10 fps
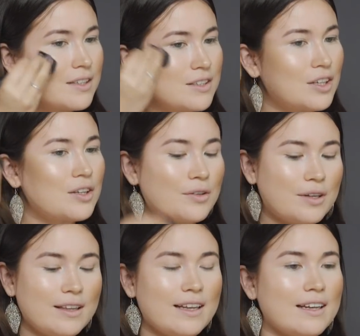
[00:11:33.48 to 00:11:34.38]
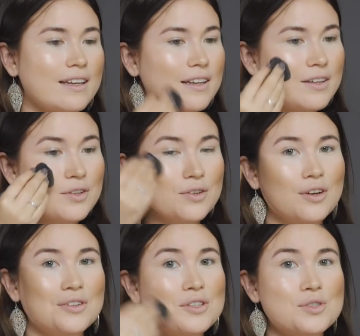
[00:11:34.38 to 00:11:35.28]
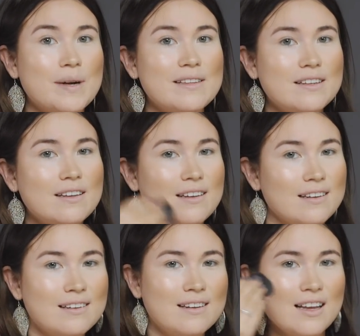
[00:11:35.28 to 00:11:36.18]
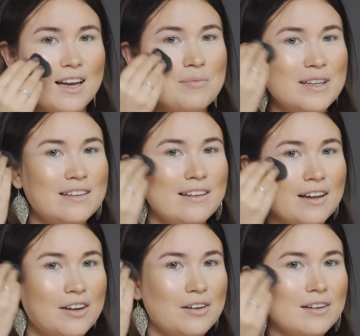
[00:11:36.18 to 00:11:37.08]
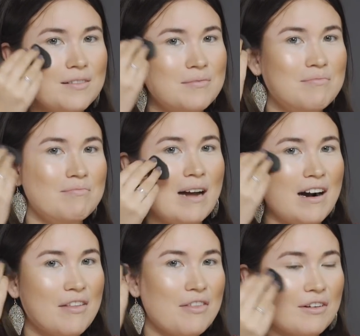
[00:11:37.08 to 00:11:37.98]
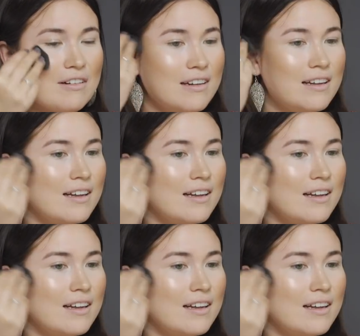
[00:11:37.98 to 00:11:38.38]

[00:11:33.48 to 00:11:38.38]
not look like, you know, you're sweating and have been in the marathon.